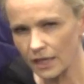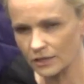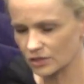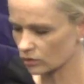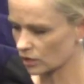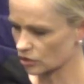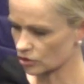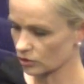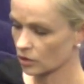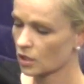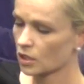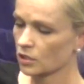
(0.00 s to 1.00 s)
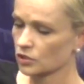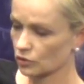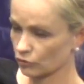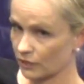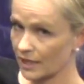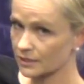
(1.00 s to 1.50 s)
isolation. So
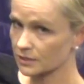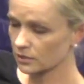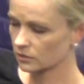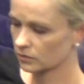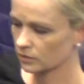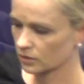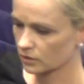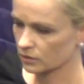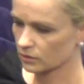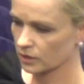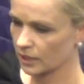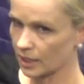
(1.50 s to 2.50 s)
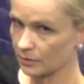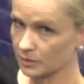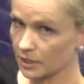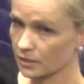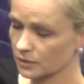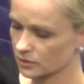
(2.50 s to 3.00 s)
flex,
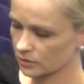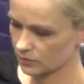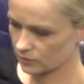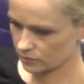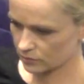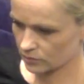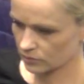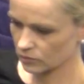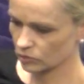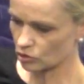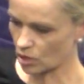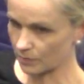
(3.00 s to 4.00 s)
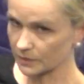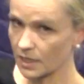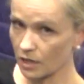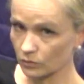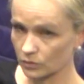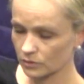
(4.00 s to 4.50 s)
abduct, drop it
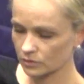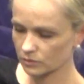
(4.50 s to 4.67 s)
down